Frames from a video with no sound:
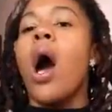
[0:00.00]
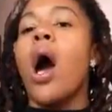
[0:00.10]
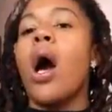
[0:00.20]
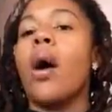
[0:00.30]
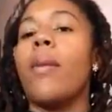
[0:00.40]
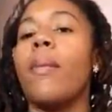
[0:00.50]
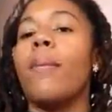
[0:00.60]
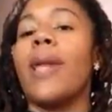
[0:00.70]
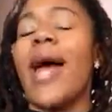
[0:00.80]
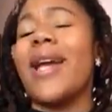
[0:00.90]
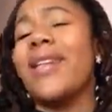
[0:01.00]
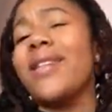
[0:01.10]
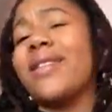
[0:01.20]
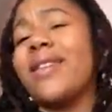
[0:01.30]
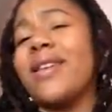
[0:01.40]

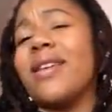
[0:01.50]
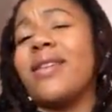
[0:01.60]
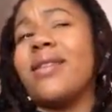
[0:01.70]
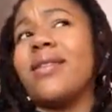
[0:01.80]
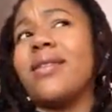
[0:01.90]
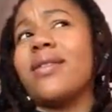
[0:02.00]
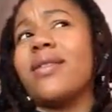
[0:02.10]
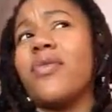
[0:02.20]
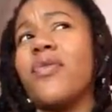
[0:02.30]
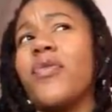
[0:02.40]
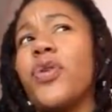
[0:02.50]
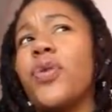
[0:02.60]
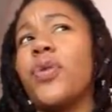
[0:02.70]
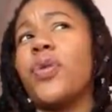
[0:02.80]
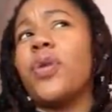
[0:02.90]
blackness is
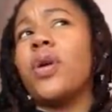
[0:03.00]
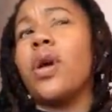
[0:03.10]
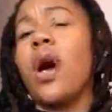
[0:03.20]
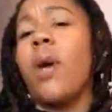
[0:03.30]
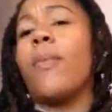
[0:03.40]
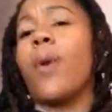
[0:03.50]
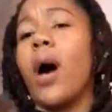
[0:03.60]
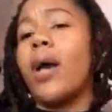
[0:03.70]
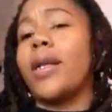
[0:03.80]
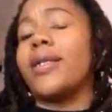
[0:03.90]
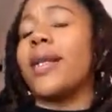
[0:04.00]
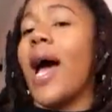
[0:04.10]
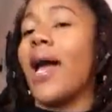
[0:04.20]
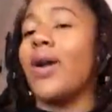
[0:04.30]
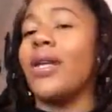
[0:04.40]
viewed abroad
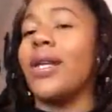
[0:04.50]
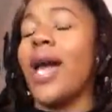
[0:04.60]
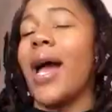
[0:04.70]
entirely.